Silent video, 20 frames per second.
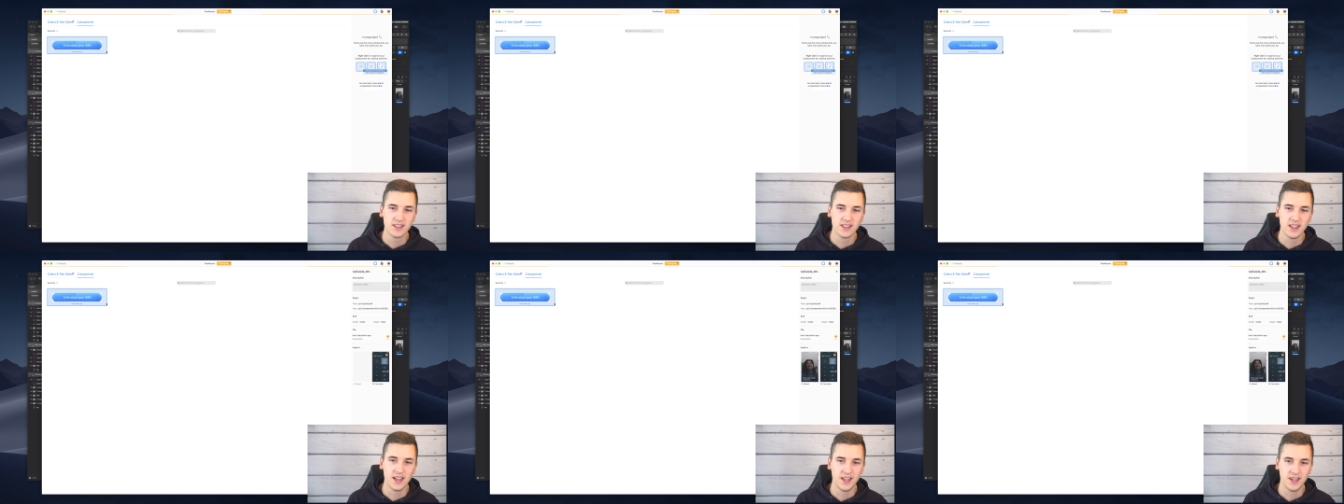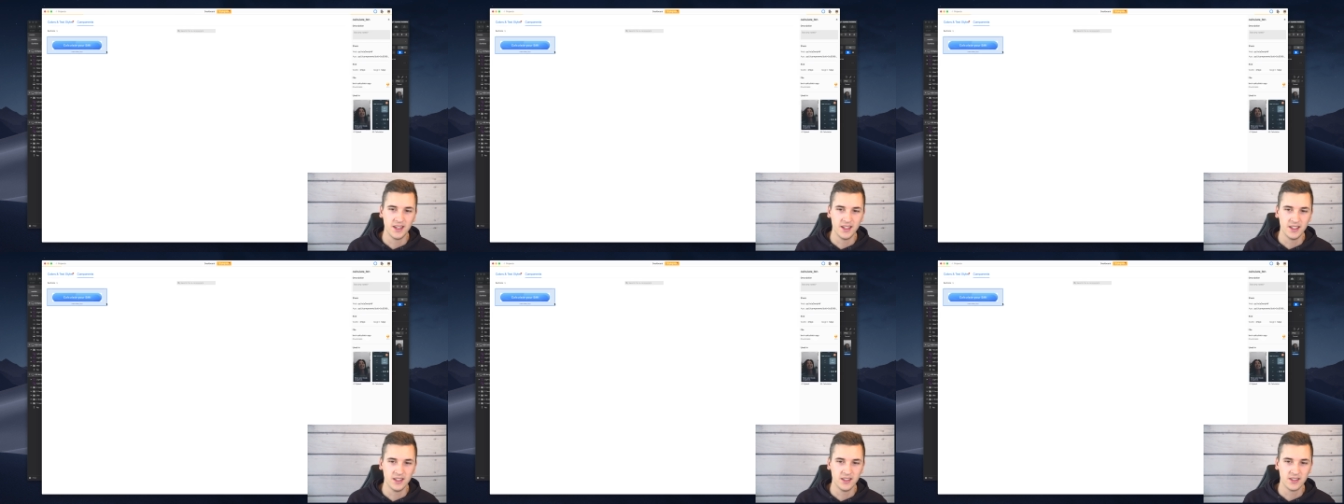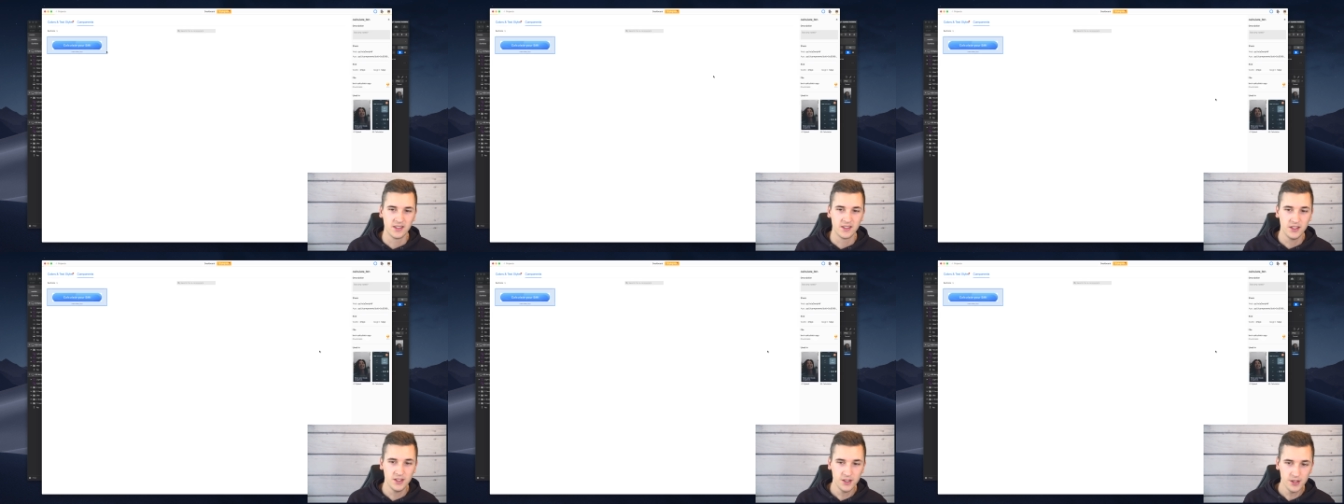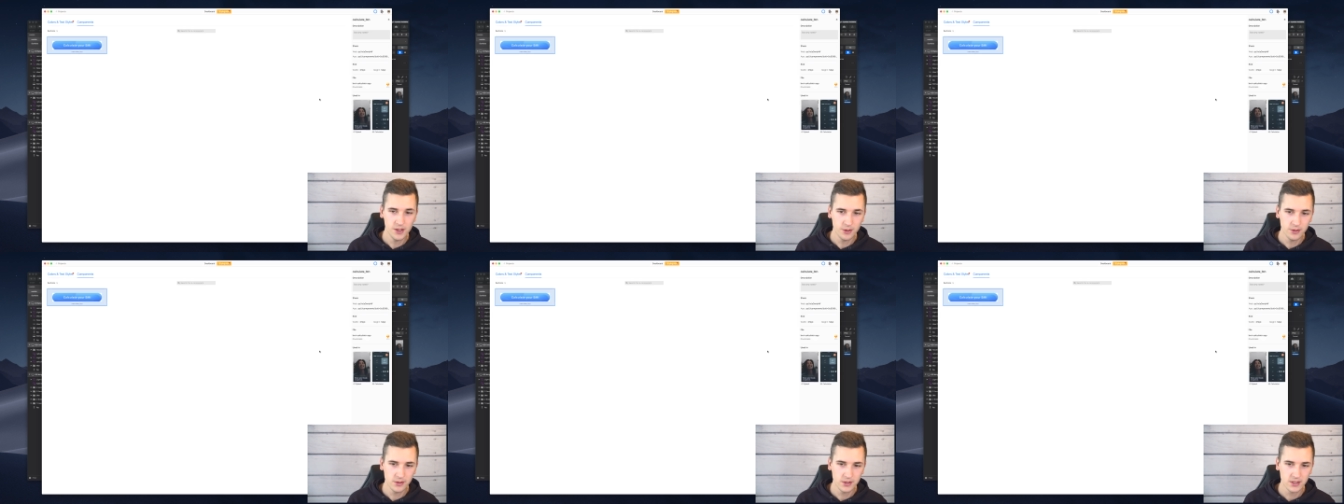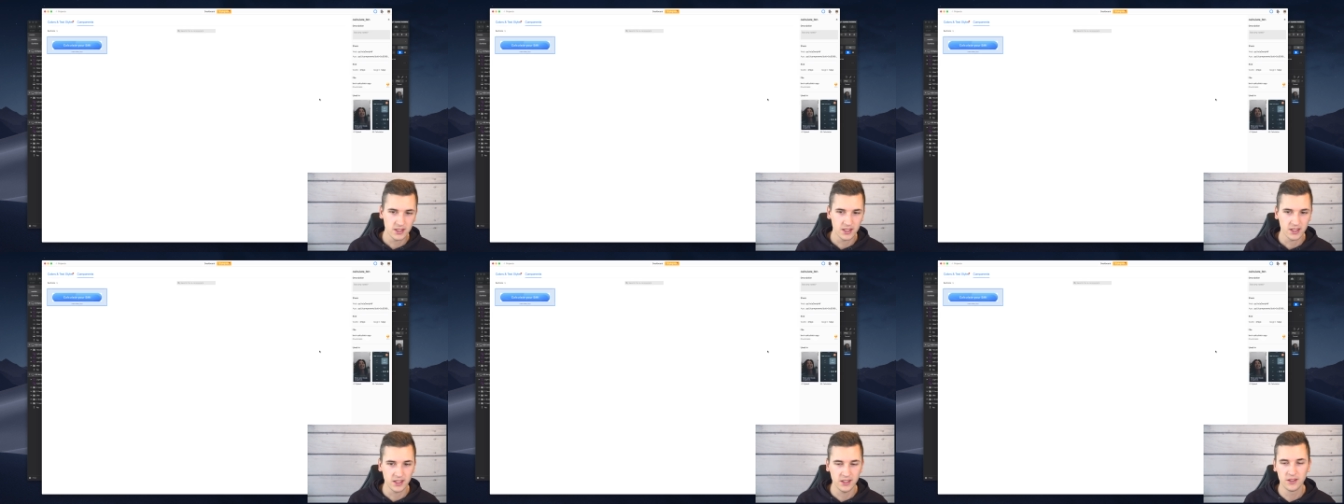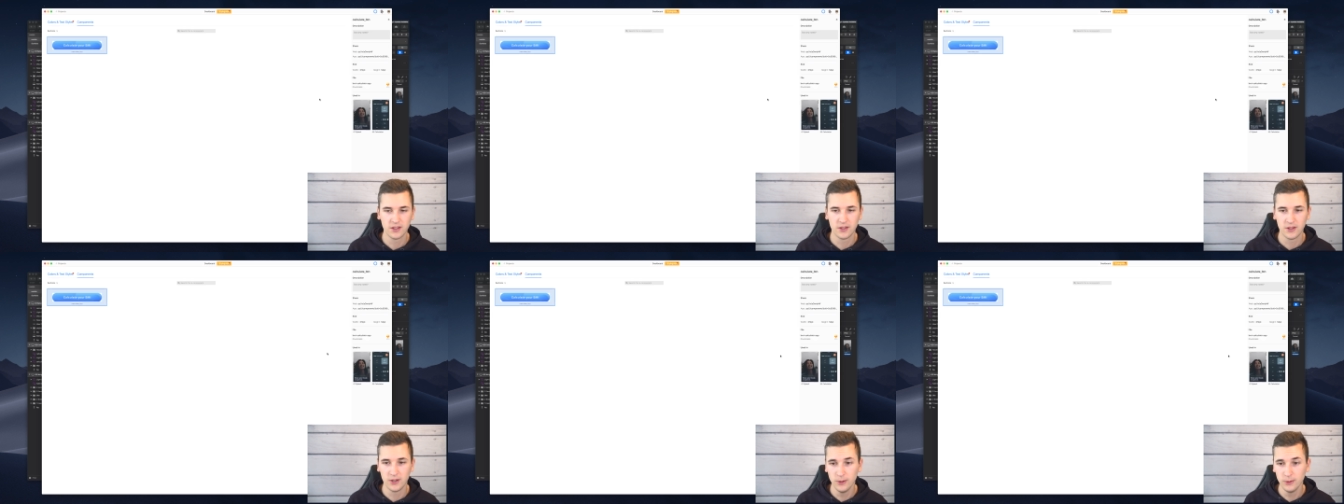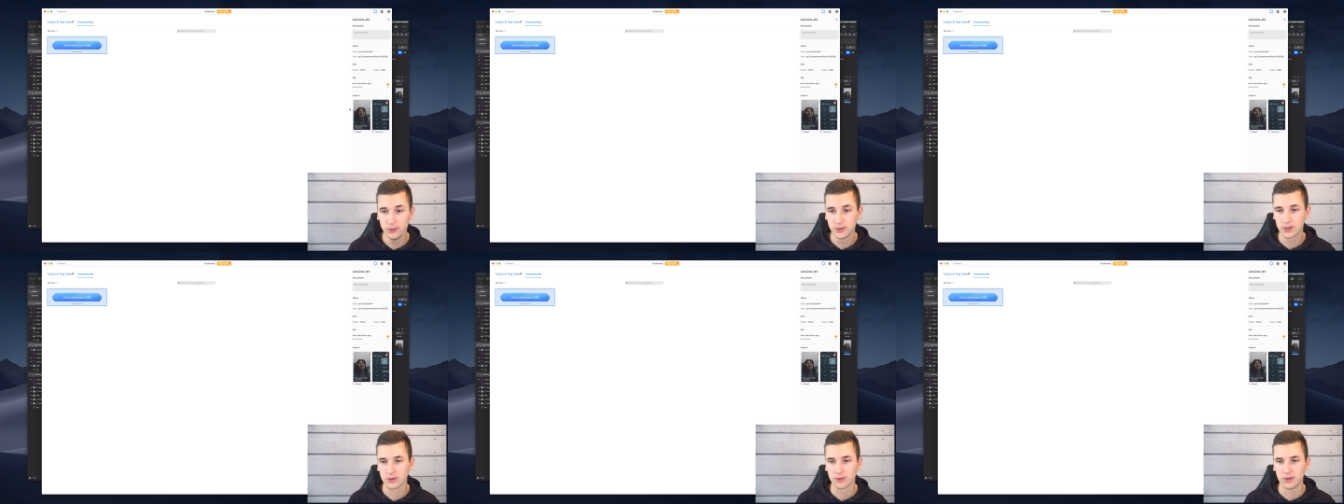that it is used in
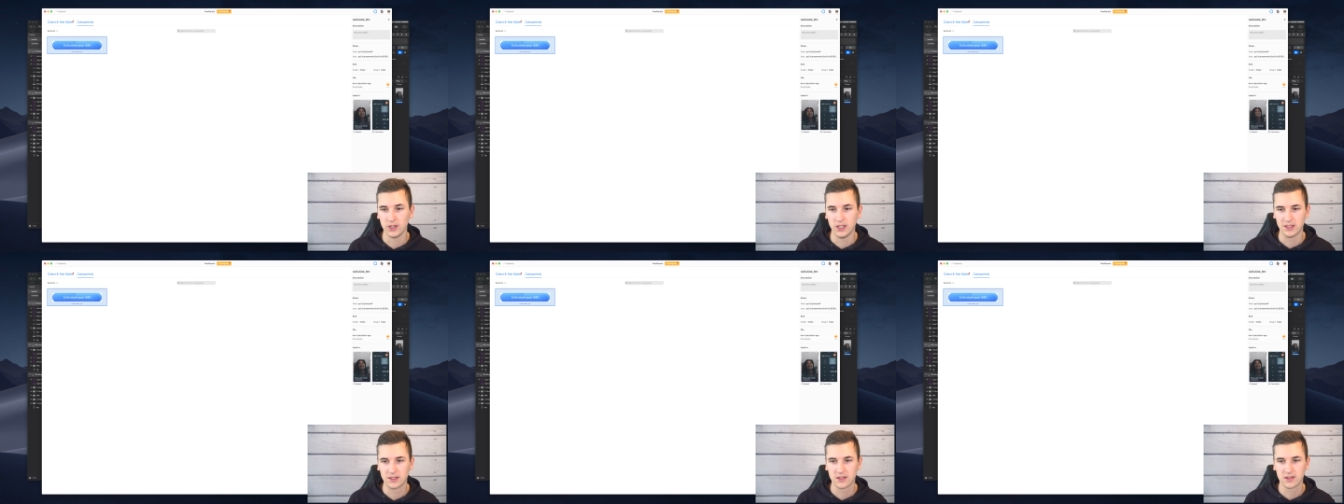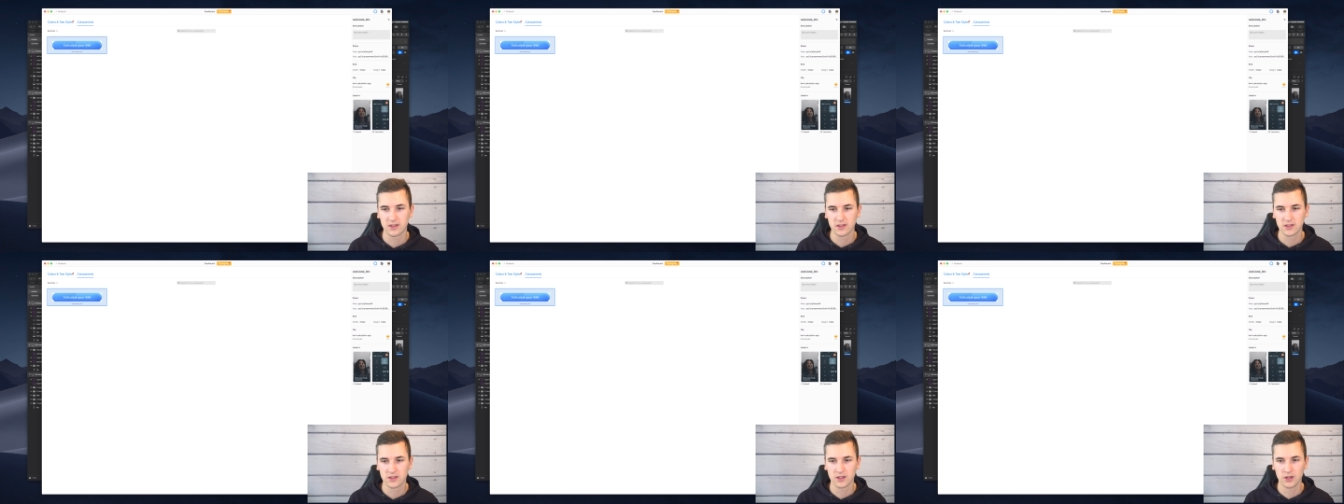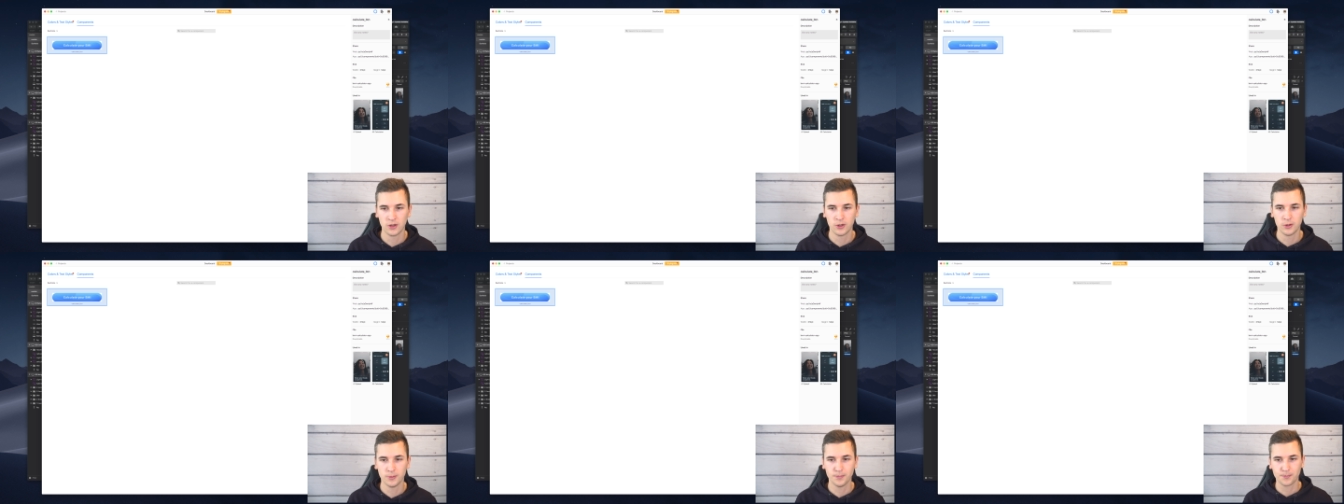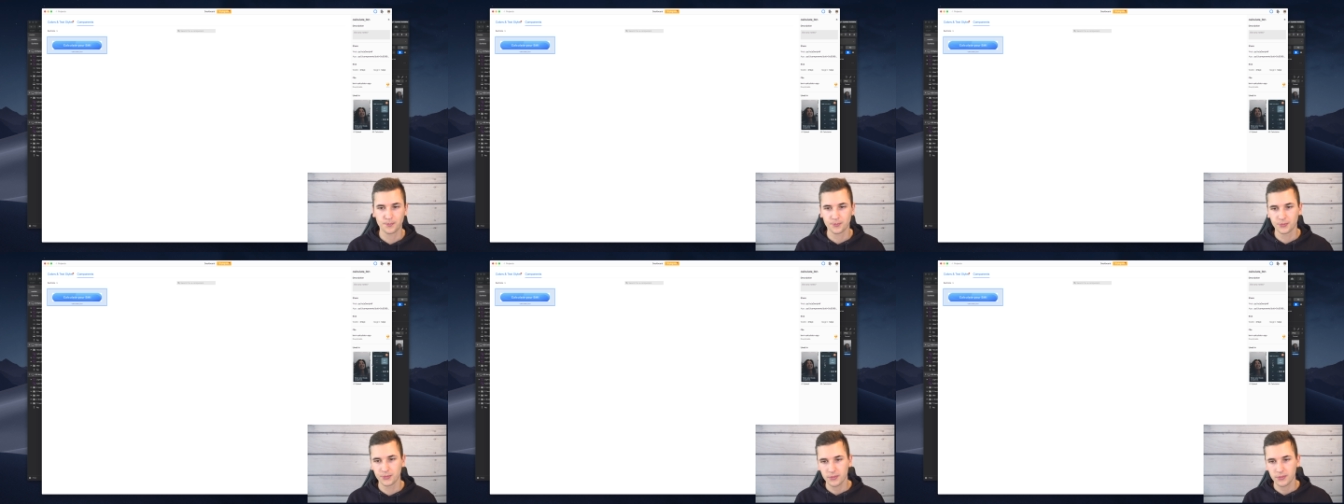two screens. So